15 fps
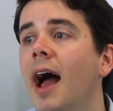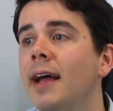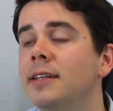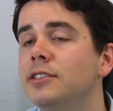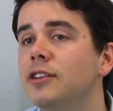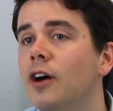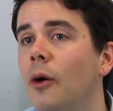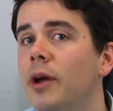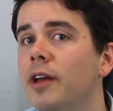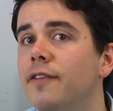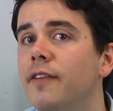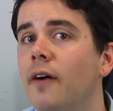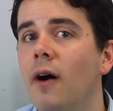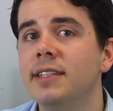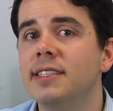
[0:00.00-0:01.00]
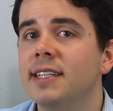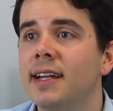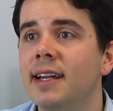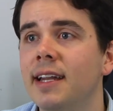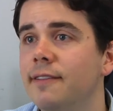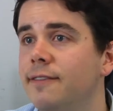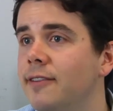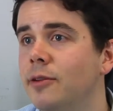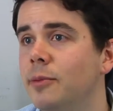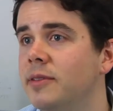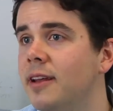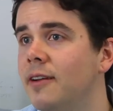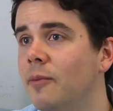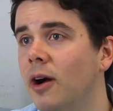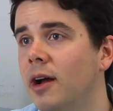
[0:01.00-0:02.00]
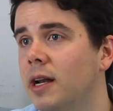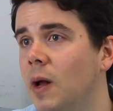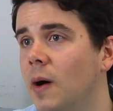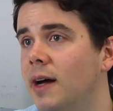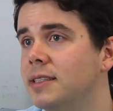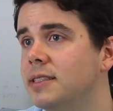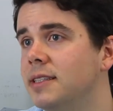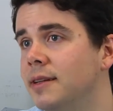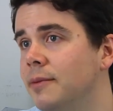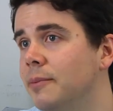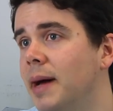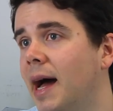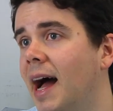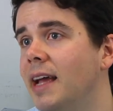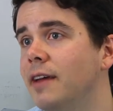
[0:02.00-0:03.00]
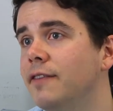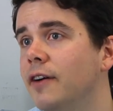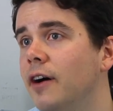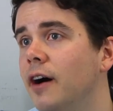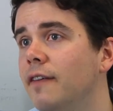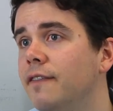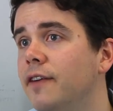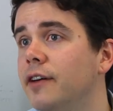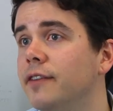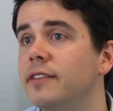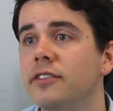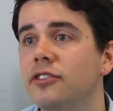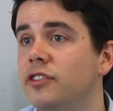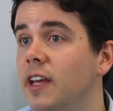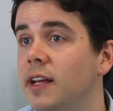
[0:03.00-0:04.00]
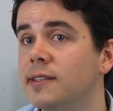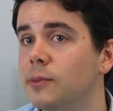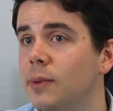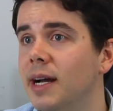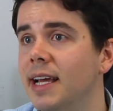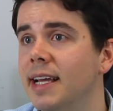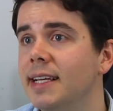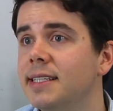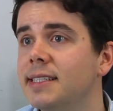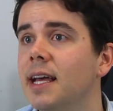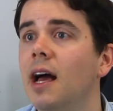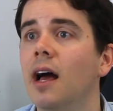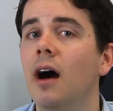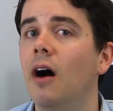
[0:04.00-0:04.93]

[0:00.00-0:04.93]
And so if suddenly 50% of my clients didn't pay for, for six weeks,